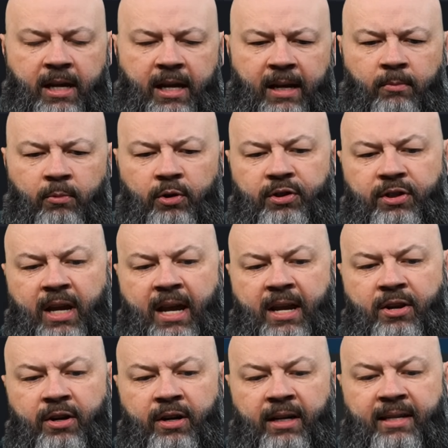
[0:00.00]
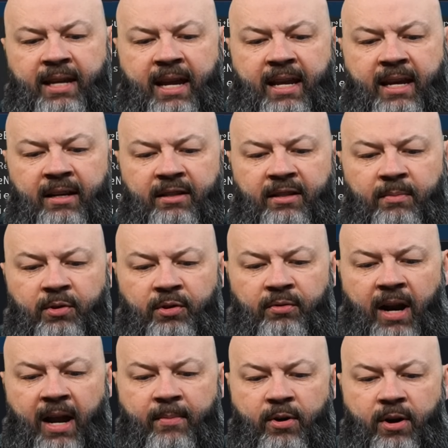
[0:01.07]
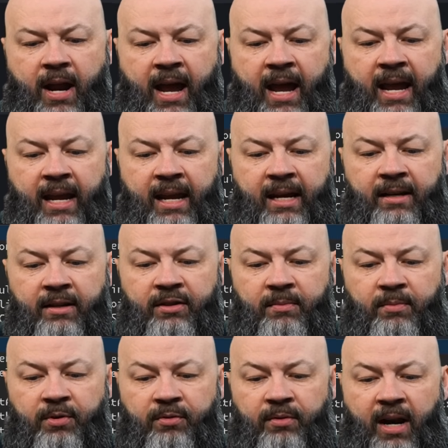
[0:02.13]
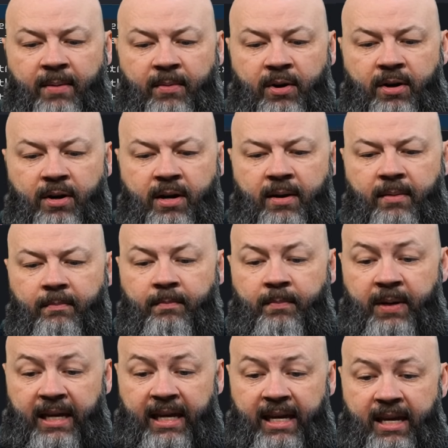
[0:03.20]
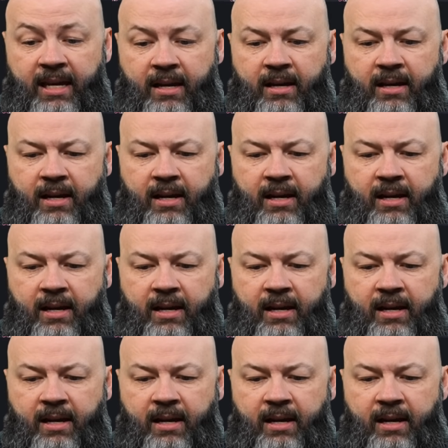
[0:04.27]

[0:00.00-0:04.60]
And we'll say you're going to take in a subscriber A and a subscriber B.